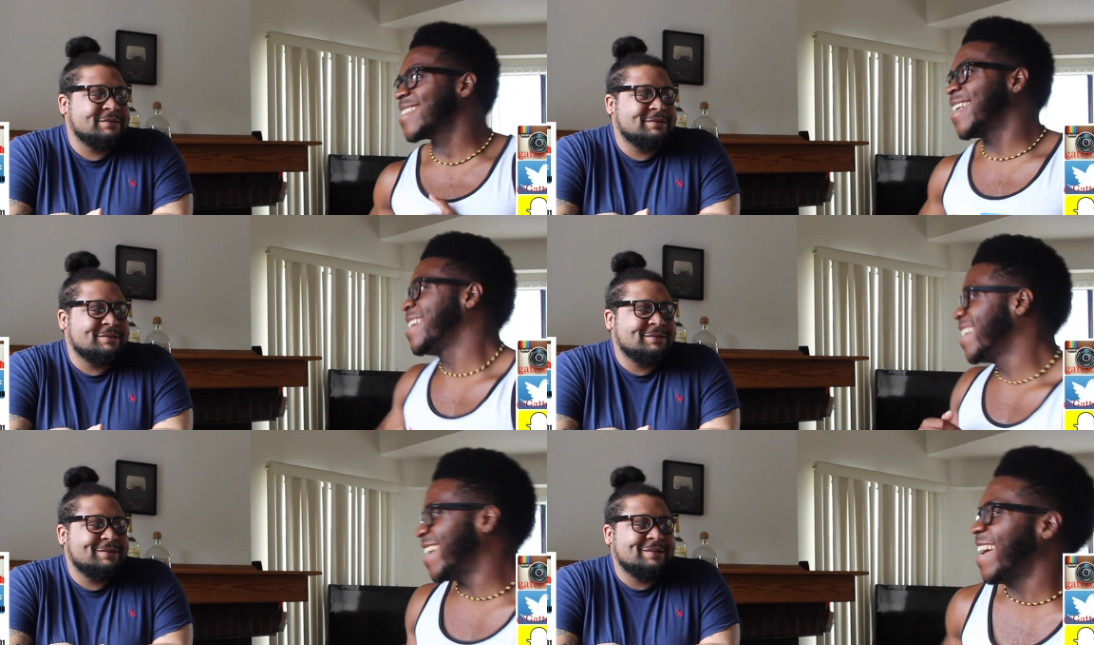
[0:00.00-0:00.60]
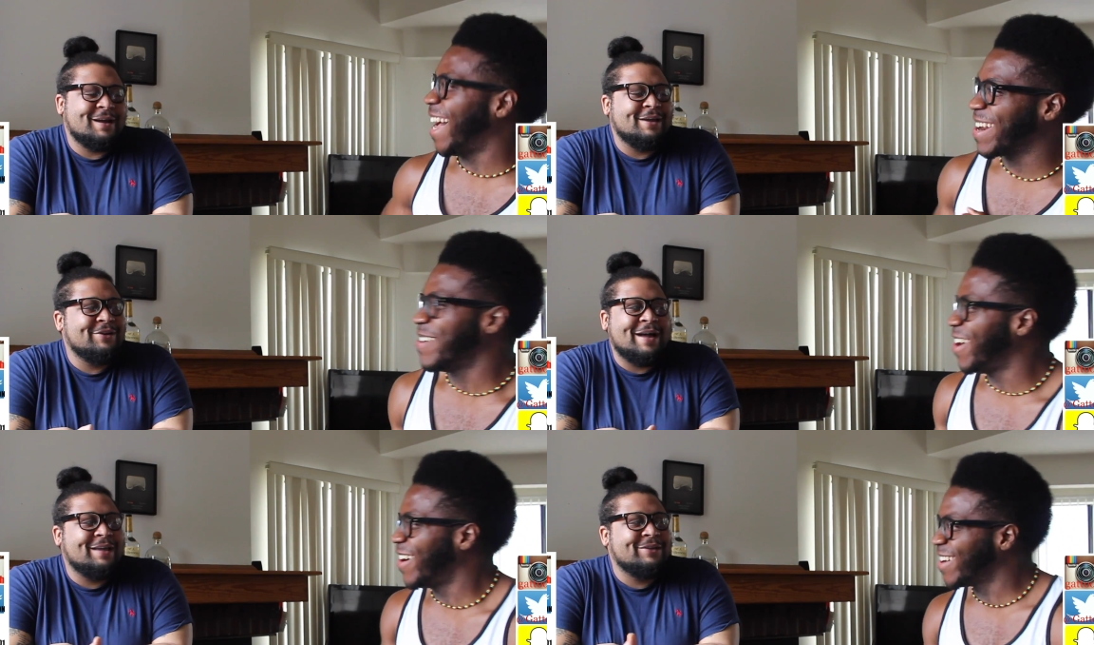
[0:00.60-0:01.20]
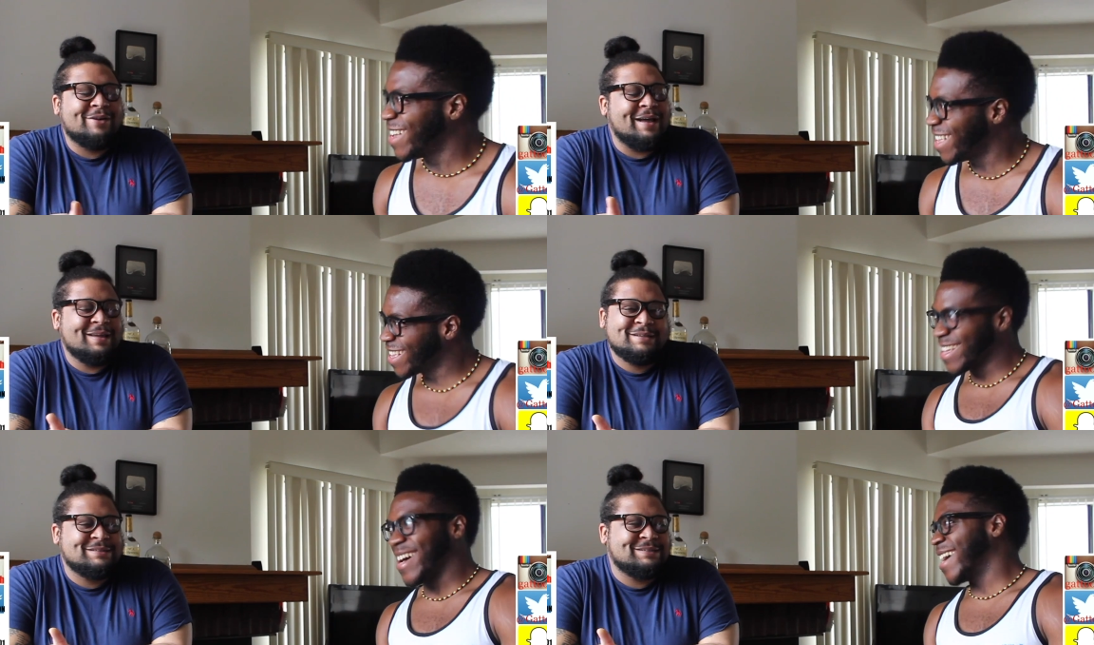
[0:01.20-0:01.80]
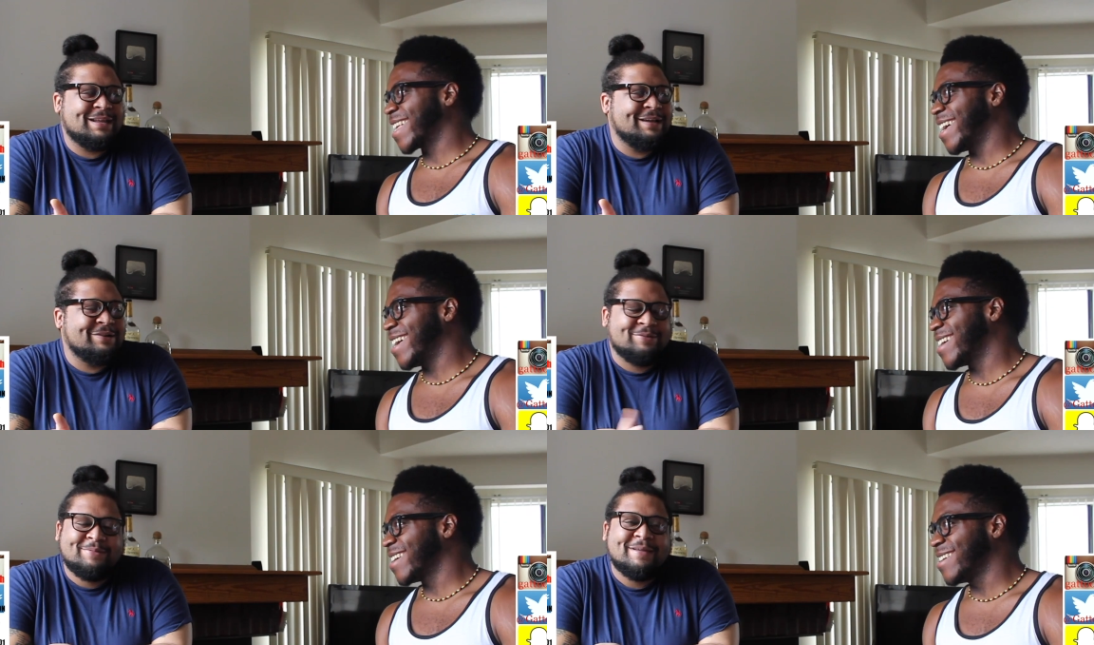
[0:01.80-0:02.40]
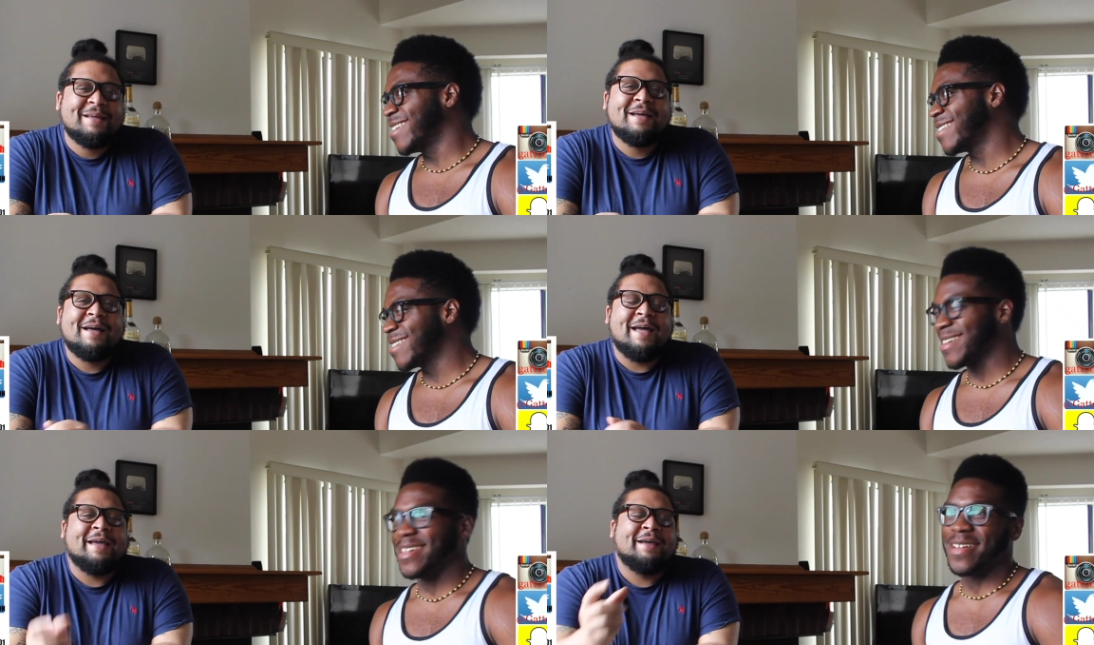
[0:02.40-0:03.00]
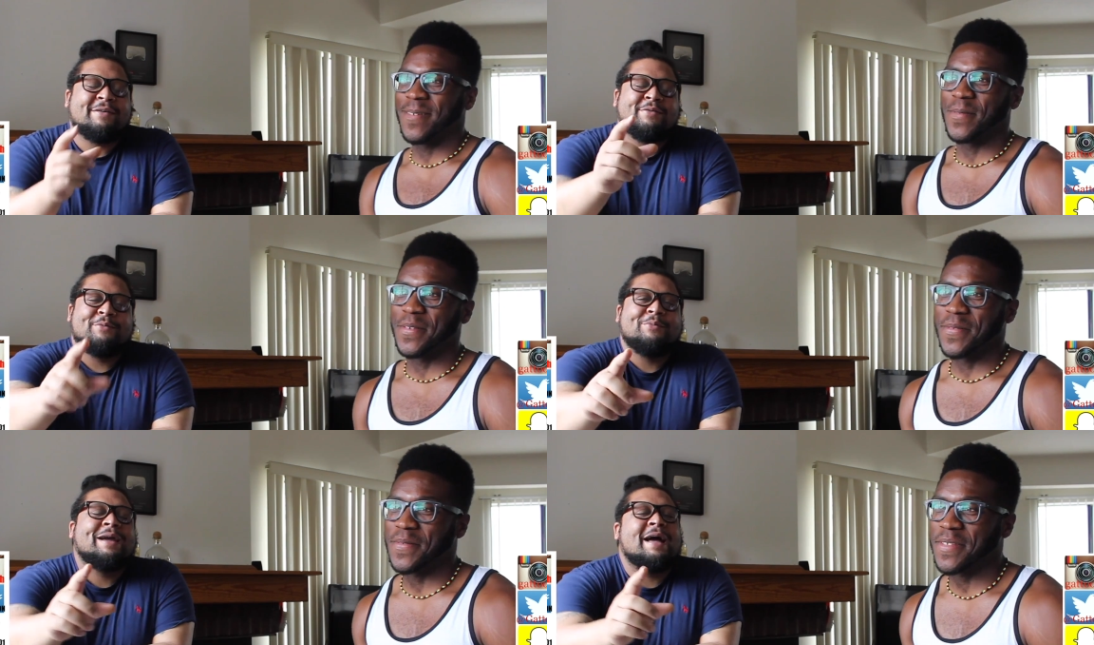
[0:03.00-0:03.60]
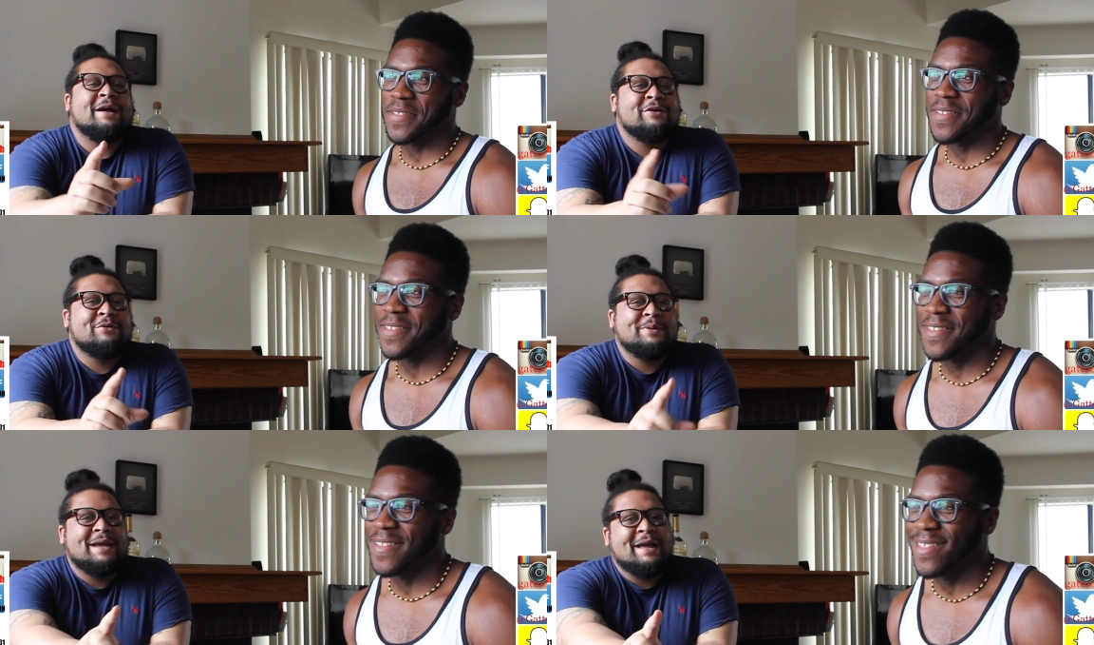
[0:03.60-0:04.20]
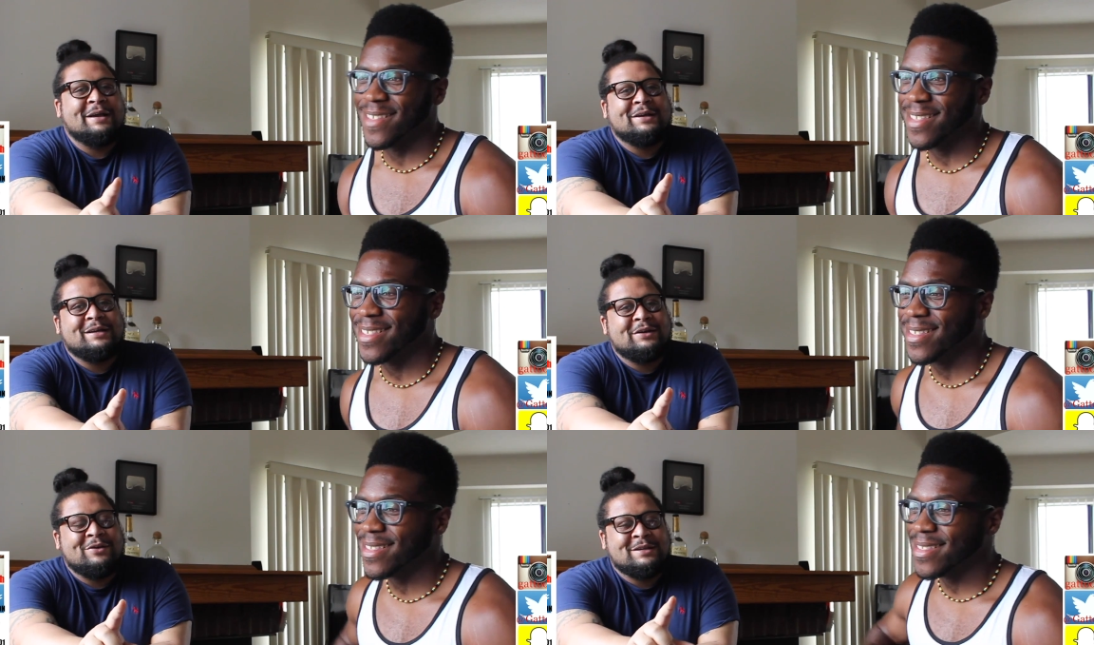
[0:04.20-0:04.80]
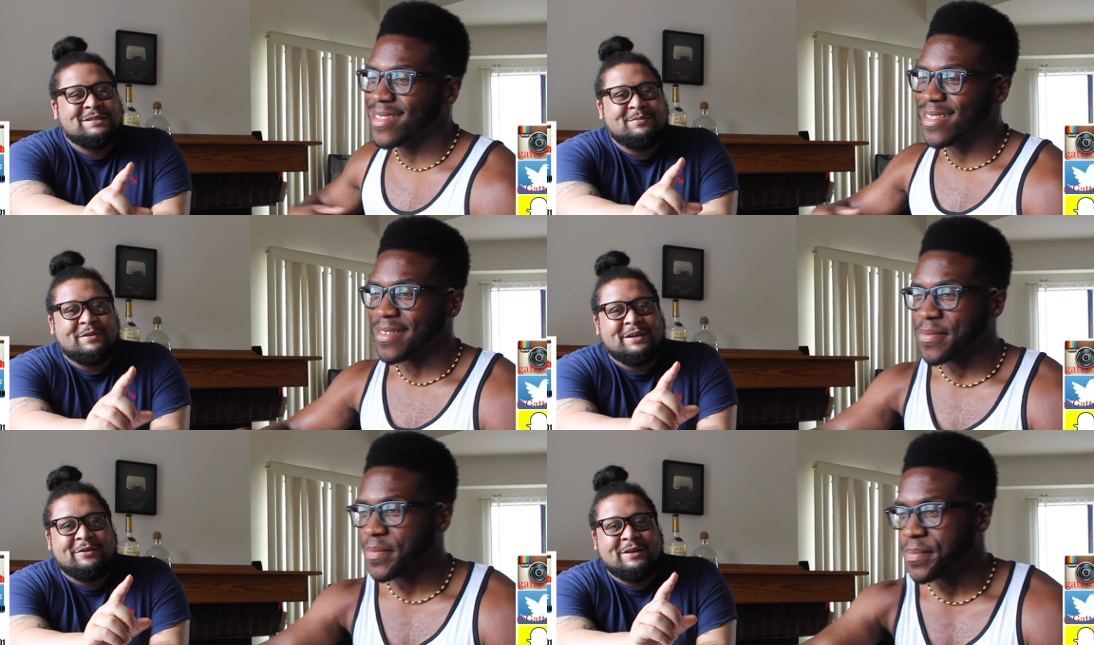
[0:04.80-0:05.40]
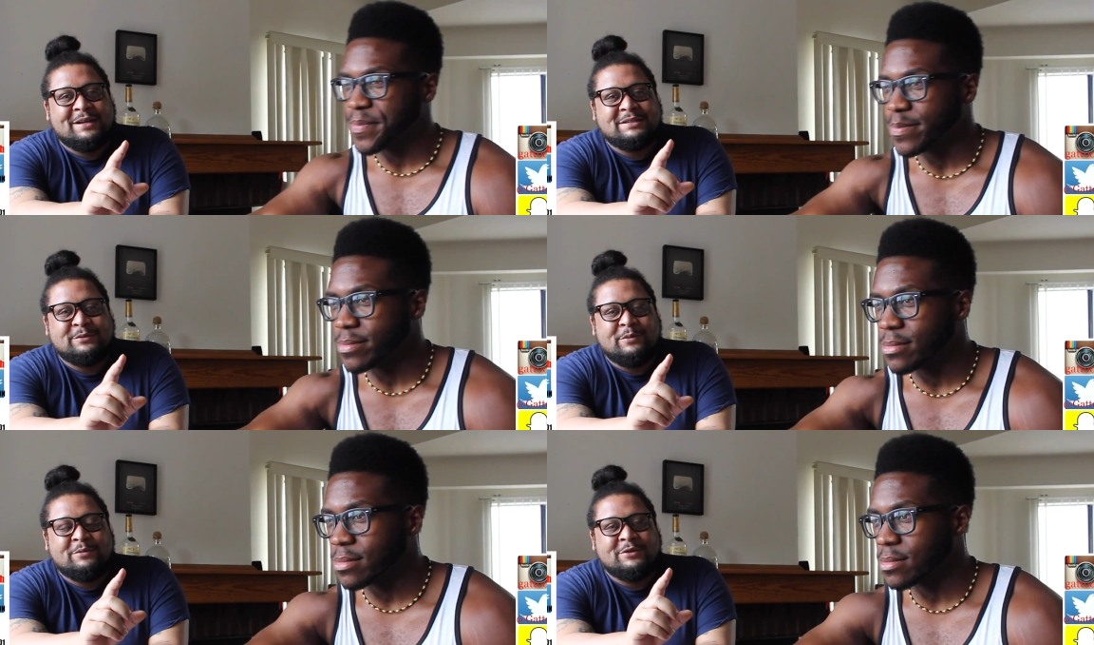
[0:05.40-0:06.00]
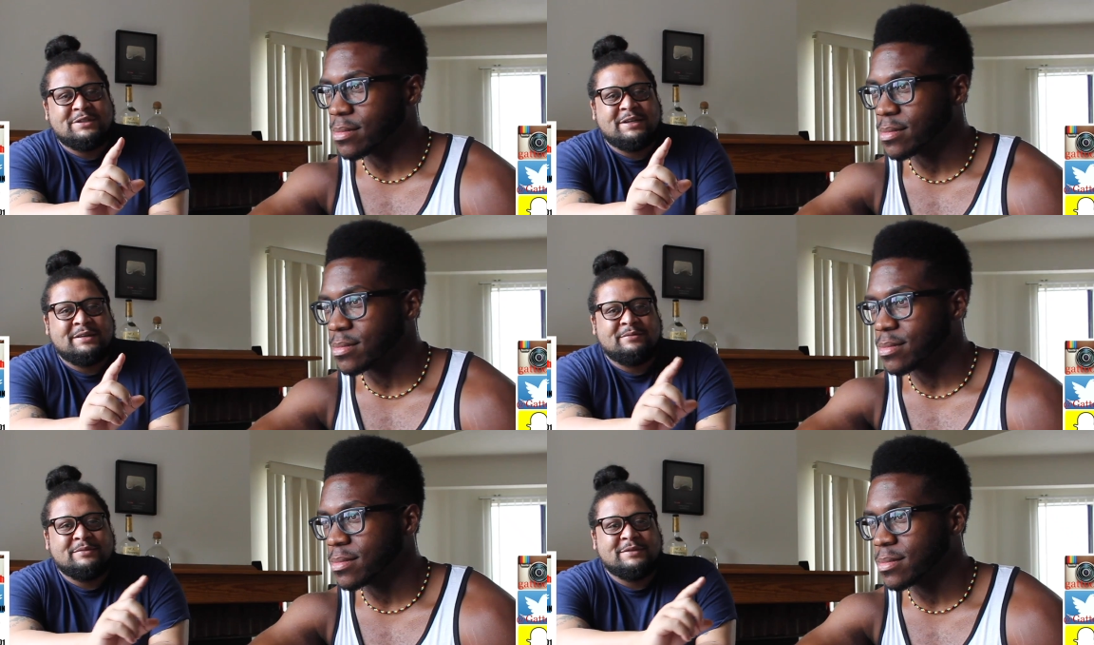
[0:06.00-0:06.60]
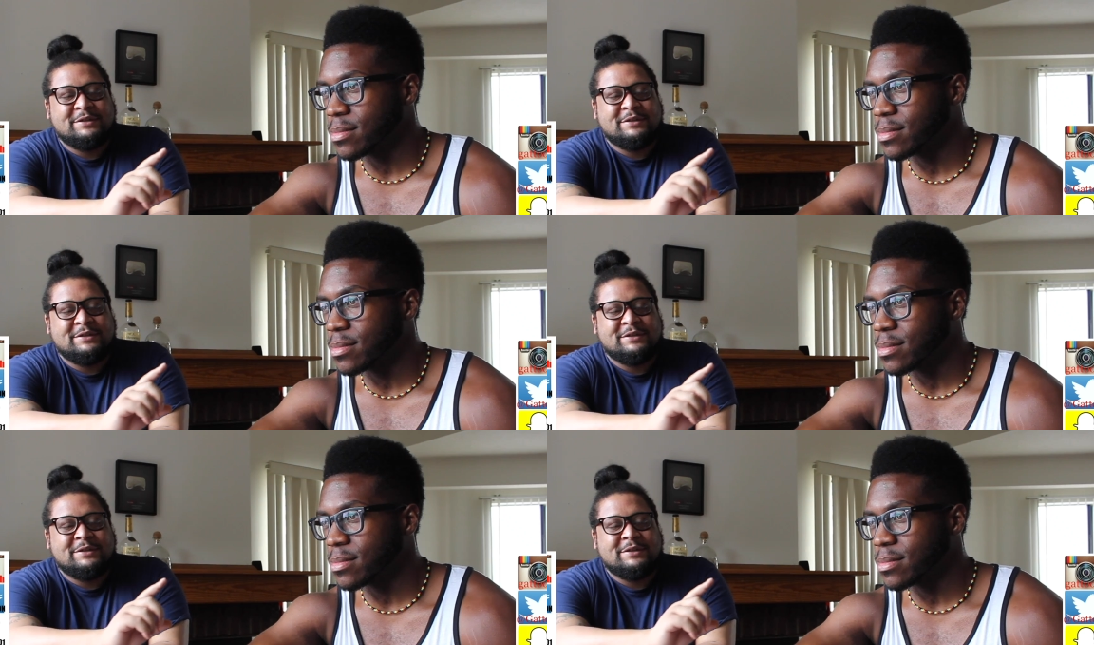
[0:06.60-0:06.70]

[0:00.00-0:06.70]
Speaker 1: I don't
Speaker 2: you know. got you gotta hit it just I like can't. Hey, we gotta go. We gotta go to T Pindell dancing one more time.